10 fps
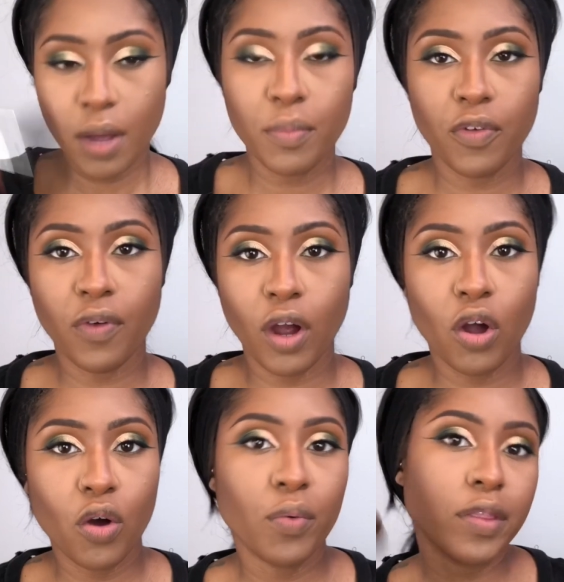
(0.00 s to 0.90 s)
before I
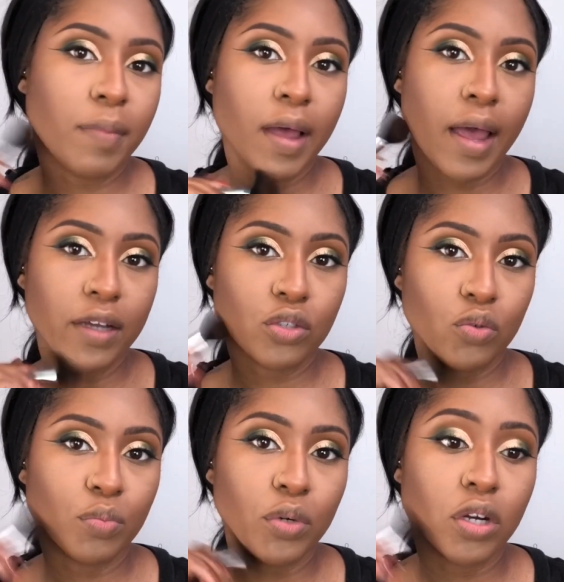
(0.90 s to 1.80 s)
go in with my
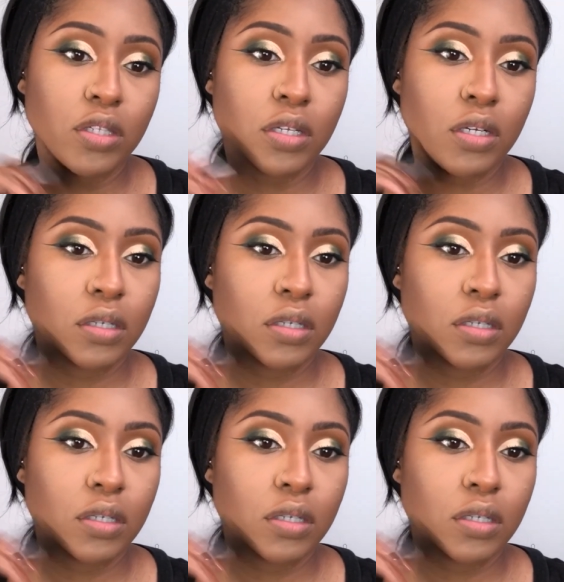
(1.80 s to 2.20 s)
actual bronzer.